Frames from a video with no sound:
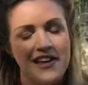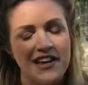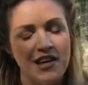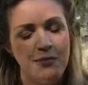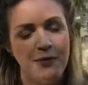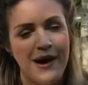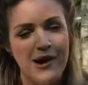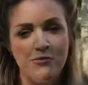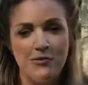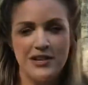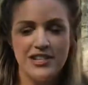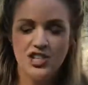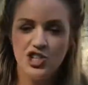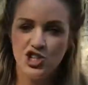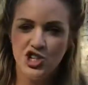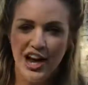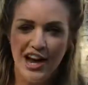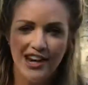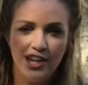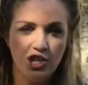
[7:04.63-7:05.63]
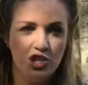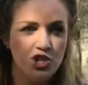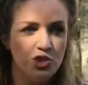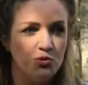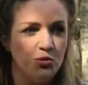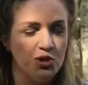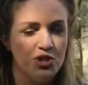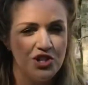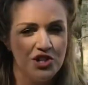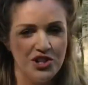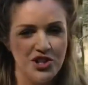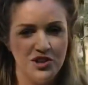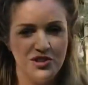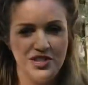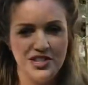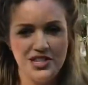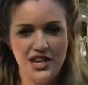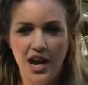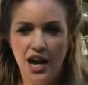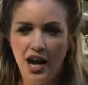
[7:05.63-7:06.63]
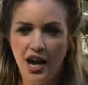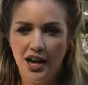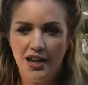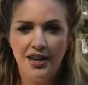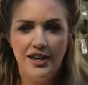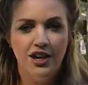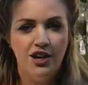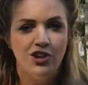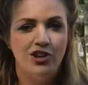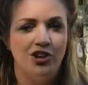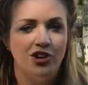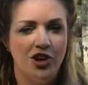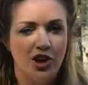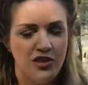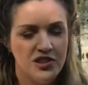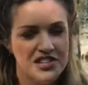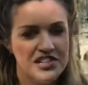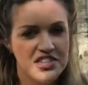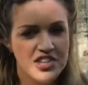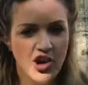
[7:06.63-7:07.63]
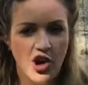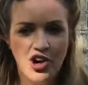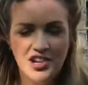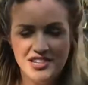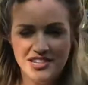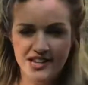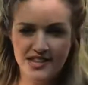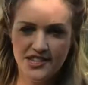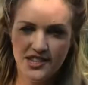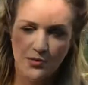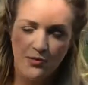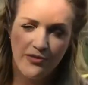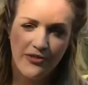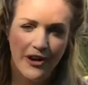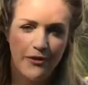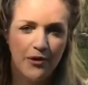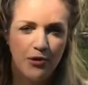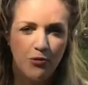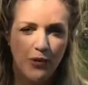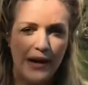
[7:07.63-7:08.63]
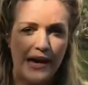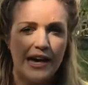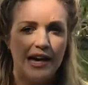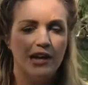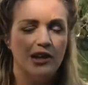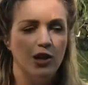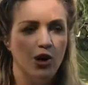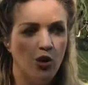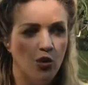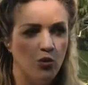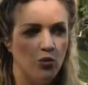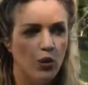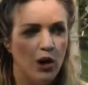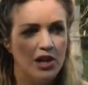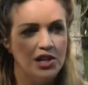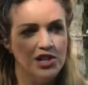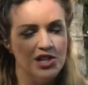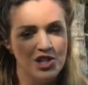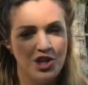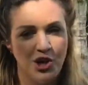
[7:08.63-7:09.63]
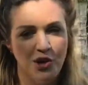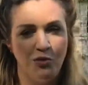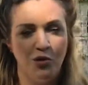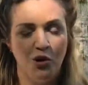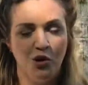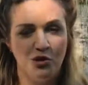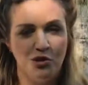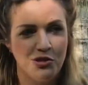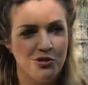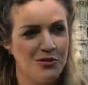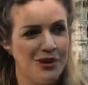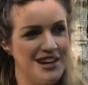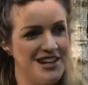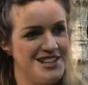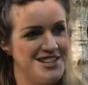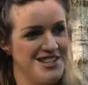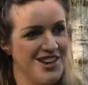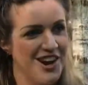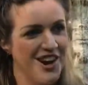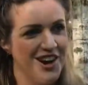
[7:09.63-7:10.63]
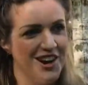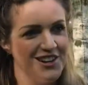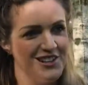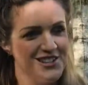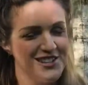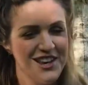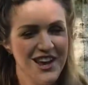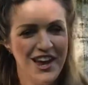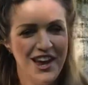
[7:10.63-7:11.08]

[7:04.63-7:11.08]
about which challenge you want to do today. You know the star system very well. 1, 2 or 3 stars.